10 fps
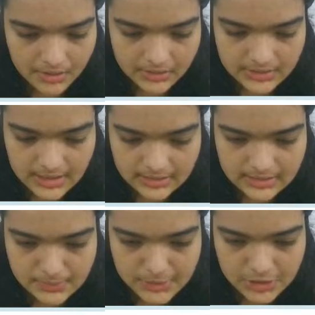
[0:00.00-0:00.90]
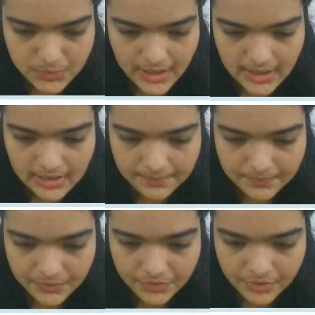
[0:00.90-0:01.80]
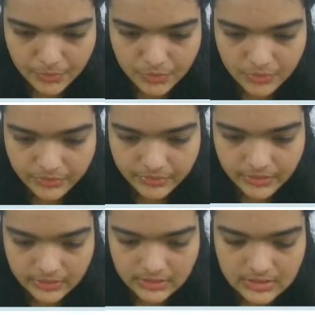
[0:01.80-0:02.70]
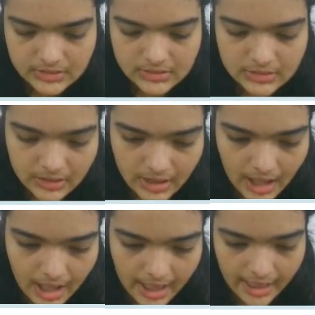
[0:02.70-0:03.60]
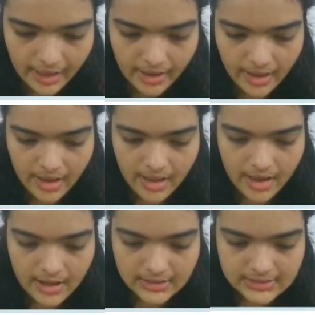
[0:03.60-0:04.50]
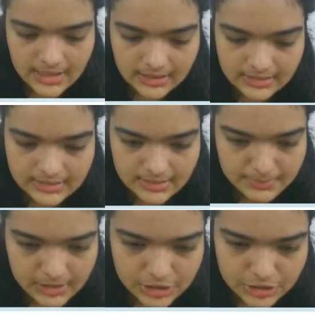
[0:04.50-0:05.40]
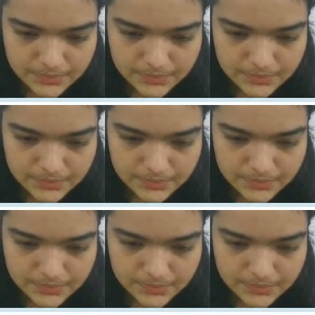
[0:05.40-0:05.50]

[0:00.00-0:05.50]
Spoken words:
Take this image as well, remove this guy, take this image,